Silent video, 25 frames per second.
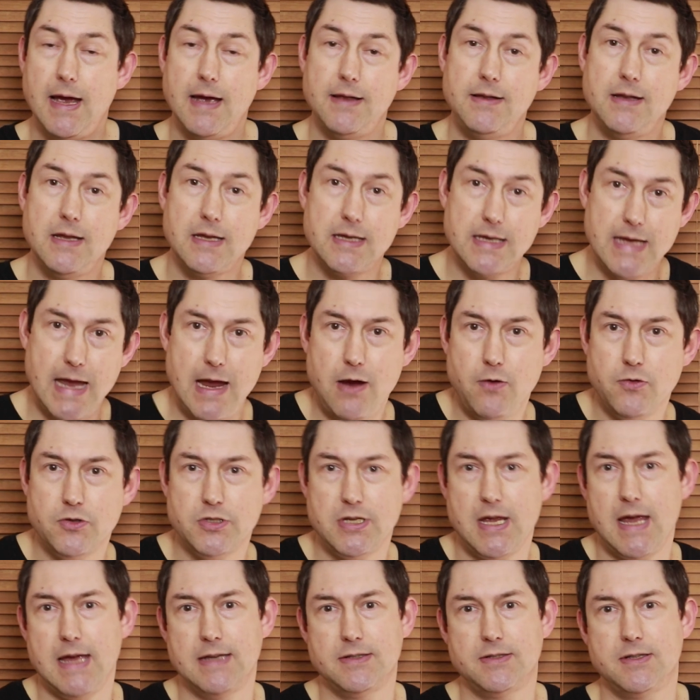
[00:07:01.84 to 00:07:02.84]
and the
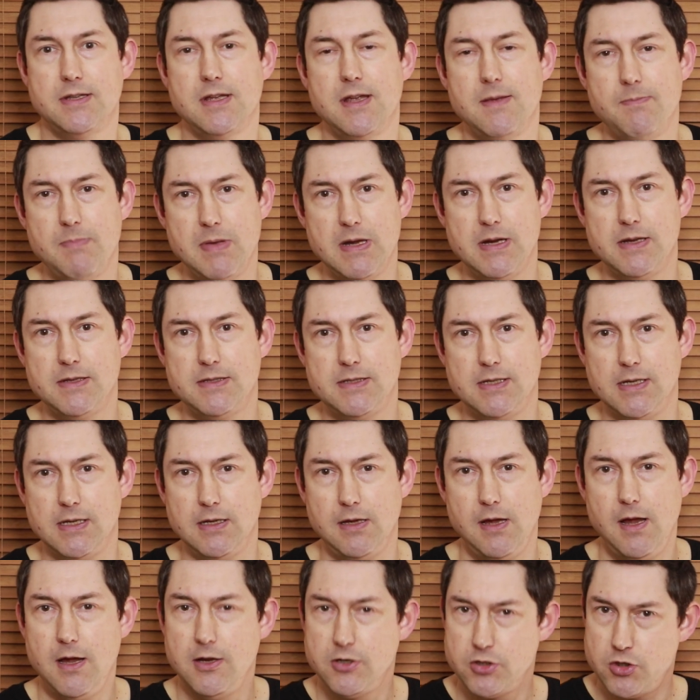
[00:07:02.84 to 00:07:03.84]
Gauss has the
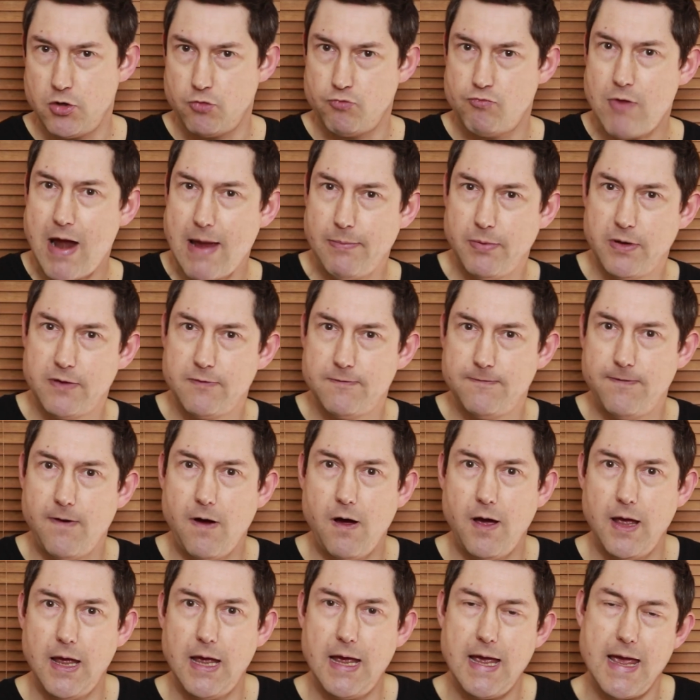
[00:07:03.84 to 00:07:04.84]
ability to rapid
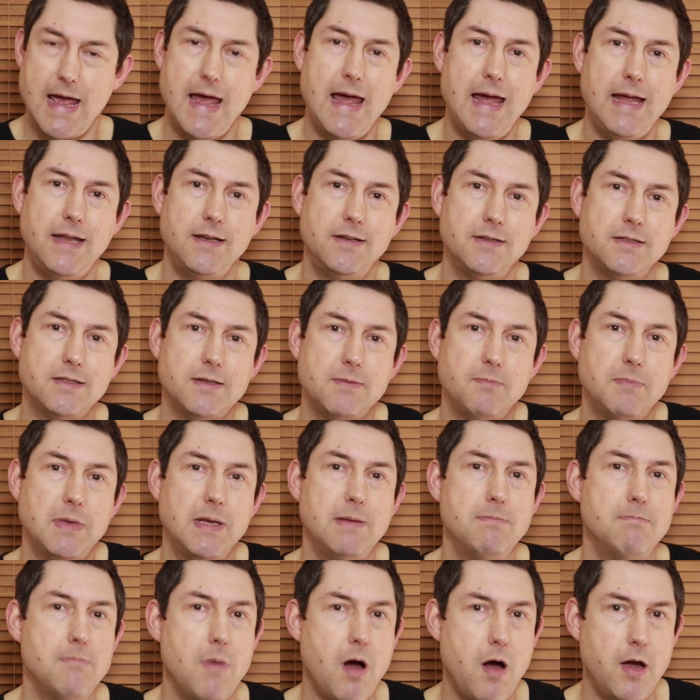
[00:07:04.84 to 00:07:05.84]
fire and
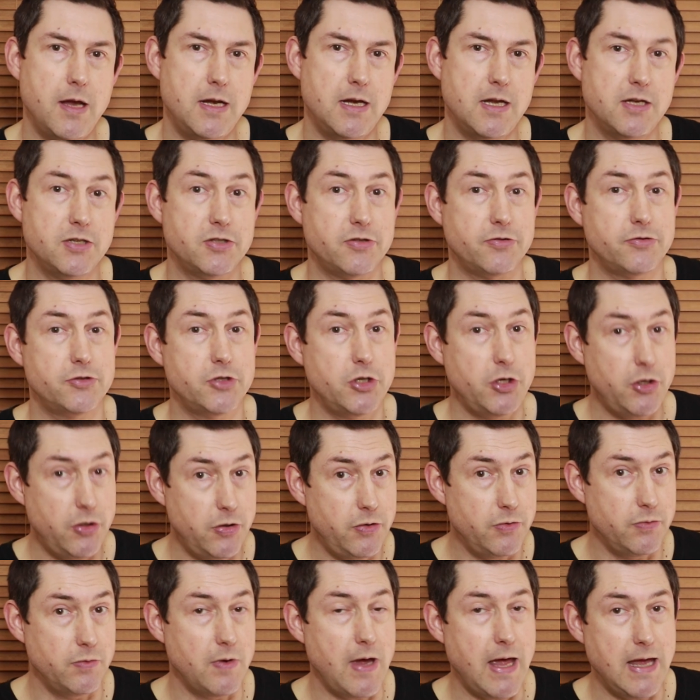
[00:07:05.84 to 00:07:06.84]
be
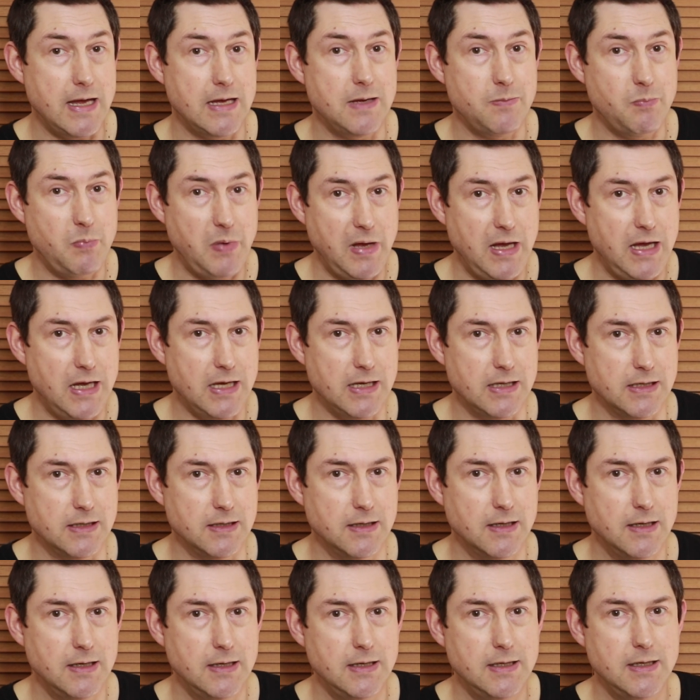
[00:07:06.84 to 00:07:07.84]
-2
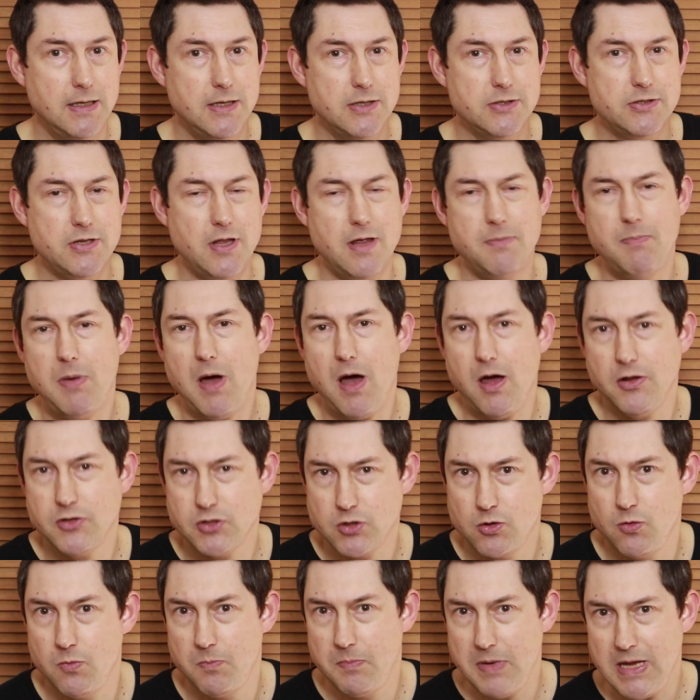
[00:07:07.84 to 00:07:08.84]
AP. So the
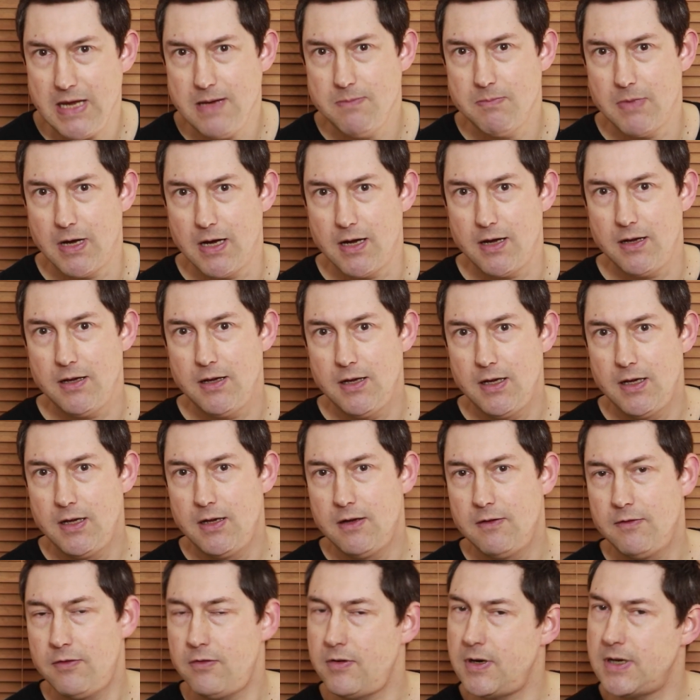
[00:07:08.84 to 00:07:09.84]
particle beamer,
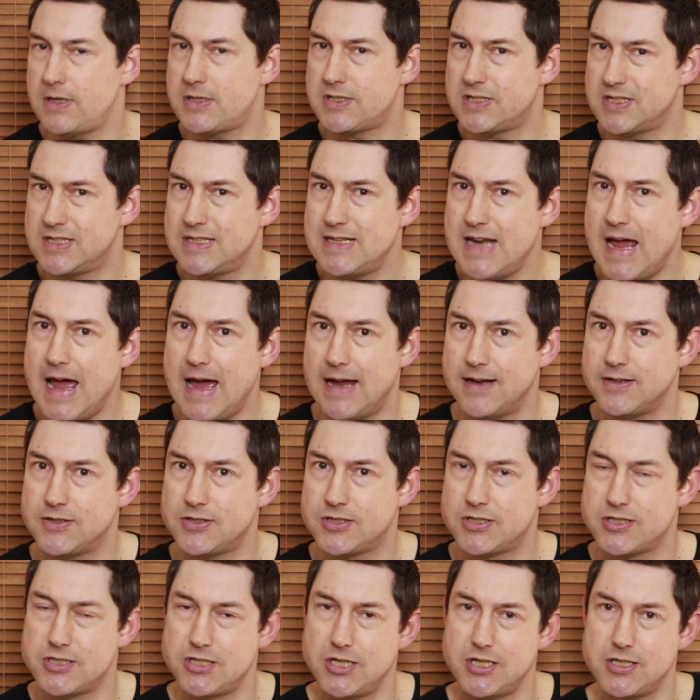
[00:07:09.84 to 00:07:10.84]
for its
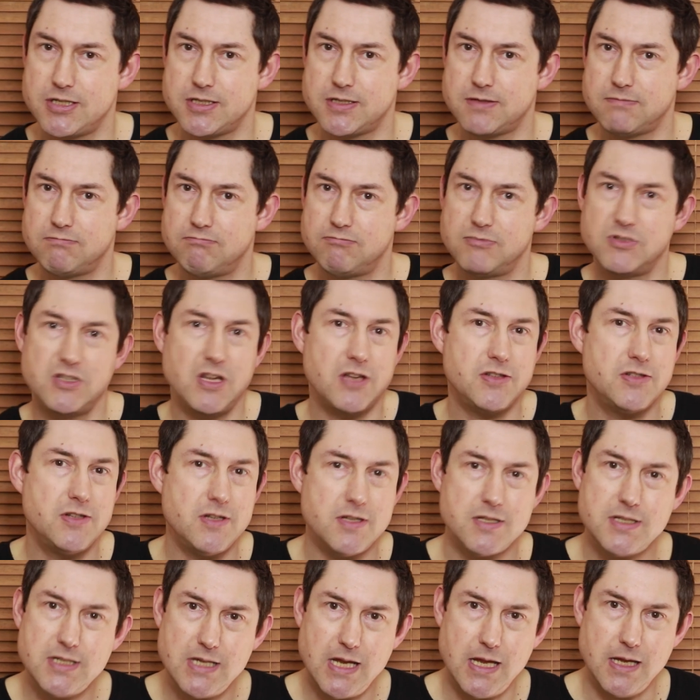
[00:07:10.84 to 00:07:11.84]
stats, just
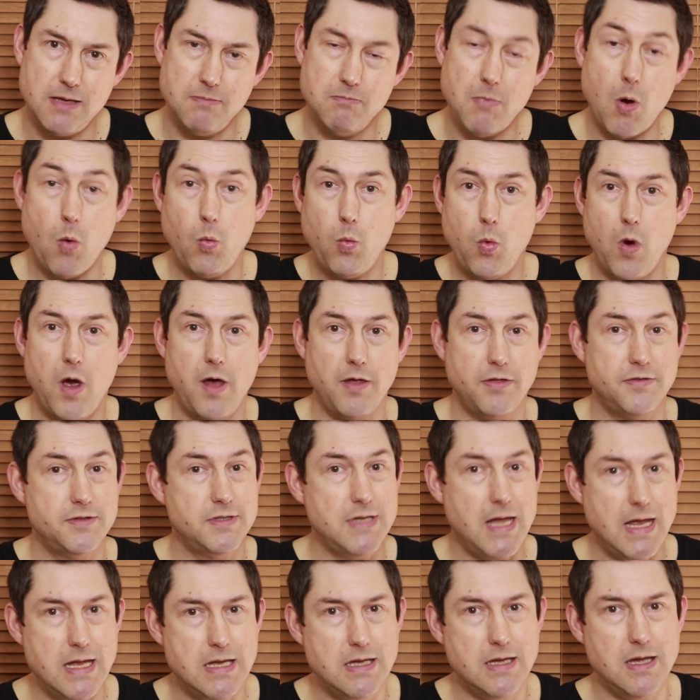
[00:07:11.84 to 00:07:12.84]
doesn't seem worth
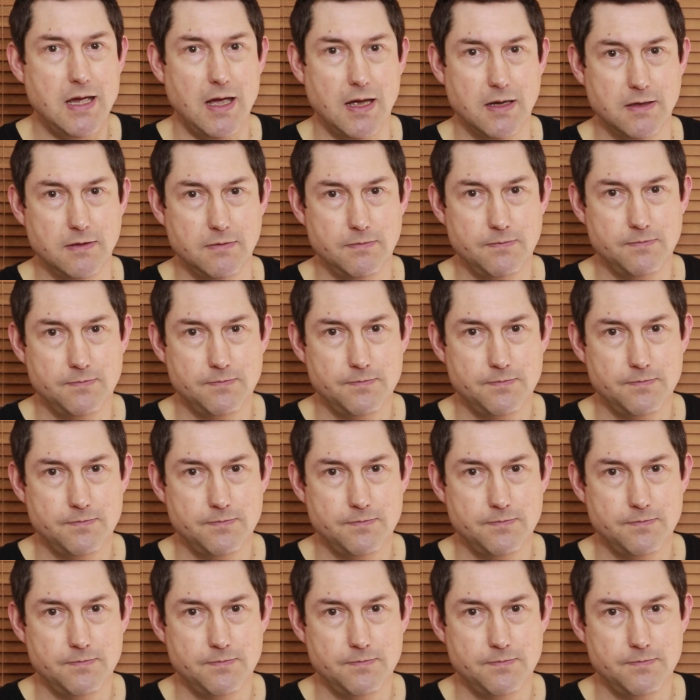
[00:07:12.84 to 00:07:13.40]
taking.